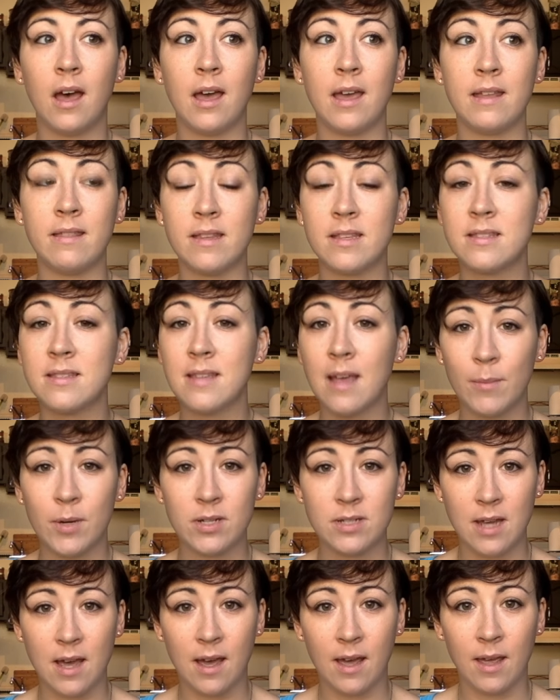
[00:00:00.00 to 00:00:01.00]
in the
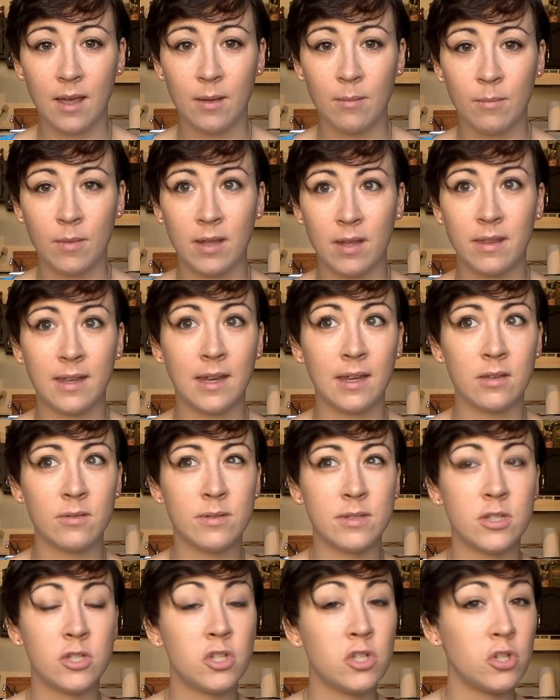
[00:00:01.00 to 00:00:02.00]
summertime, I think it
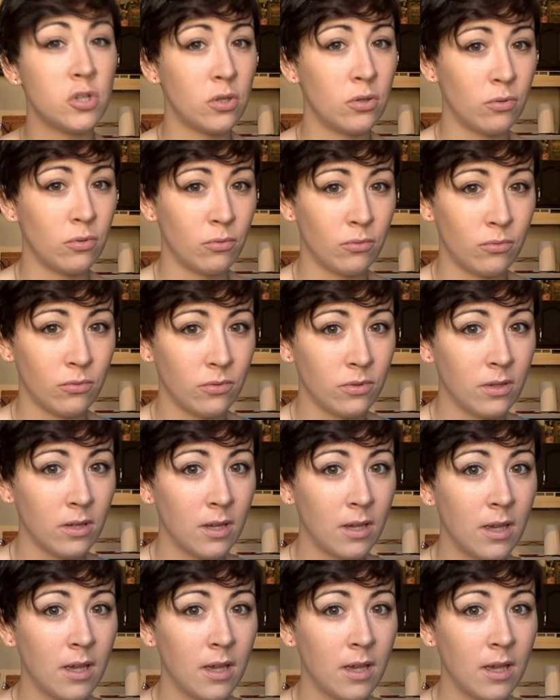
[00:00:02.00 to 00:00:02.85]
was June,